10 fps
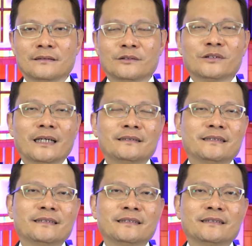To get
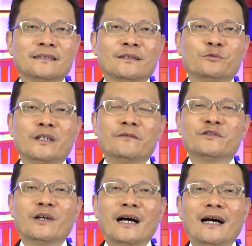this, we have
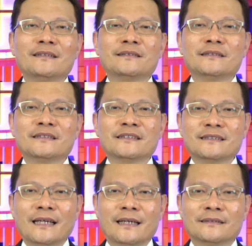to
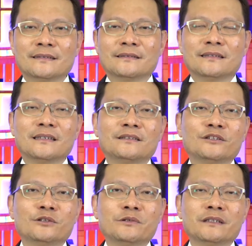understand that the
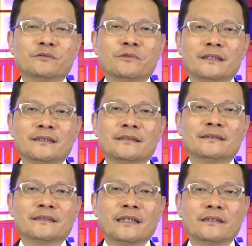Jewish wedding
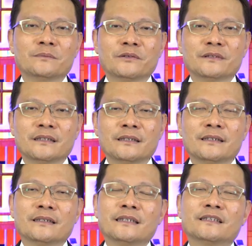ceremony
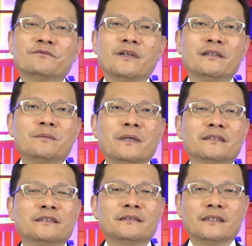is very
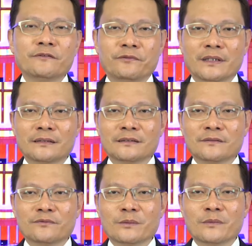much different
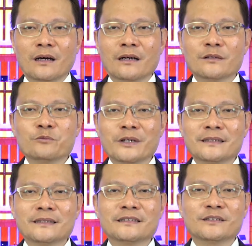from our
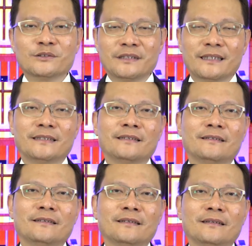weddings today.
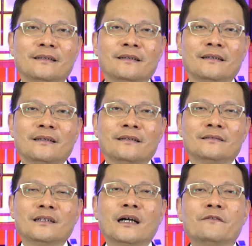
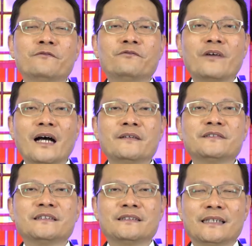There are five
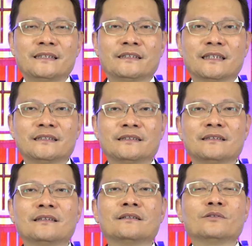stages
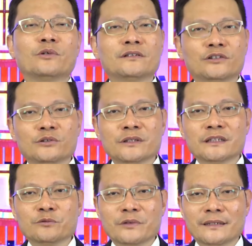to a
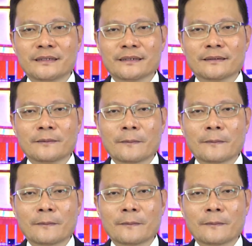Jewish wedding.